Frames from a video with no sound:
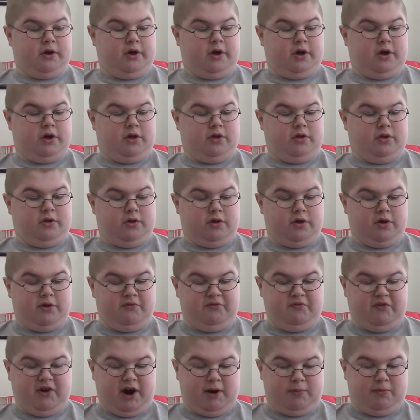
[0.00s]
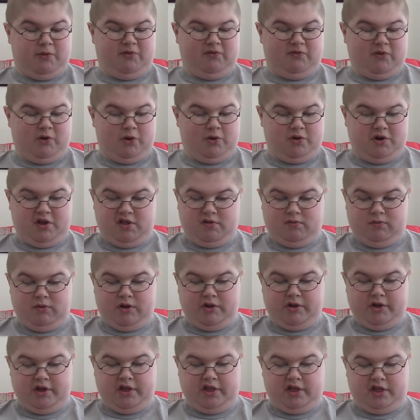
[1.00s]
and vibraphone, as
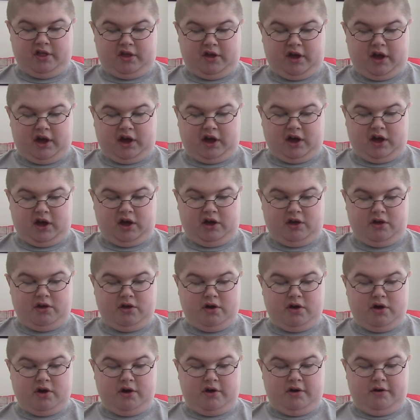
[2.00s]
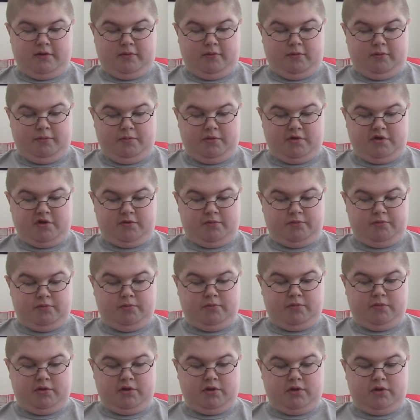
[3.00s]
well as like
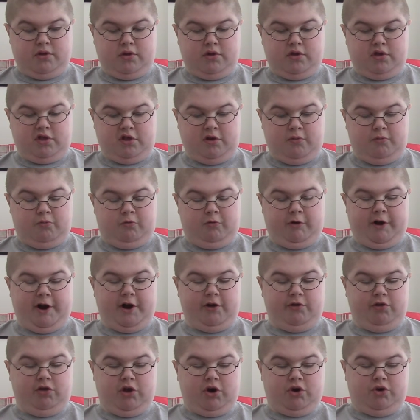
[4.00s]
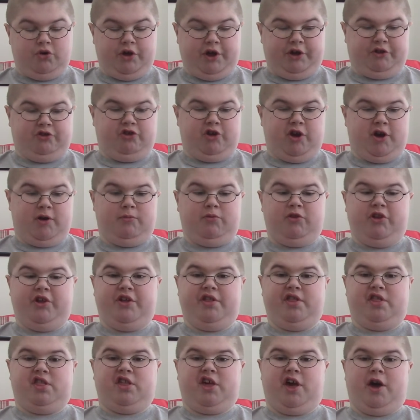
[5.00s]
some weird little like
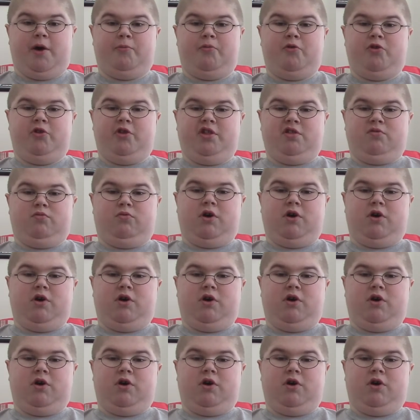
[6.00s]
Chamberlain sample as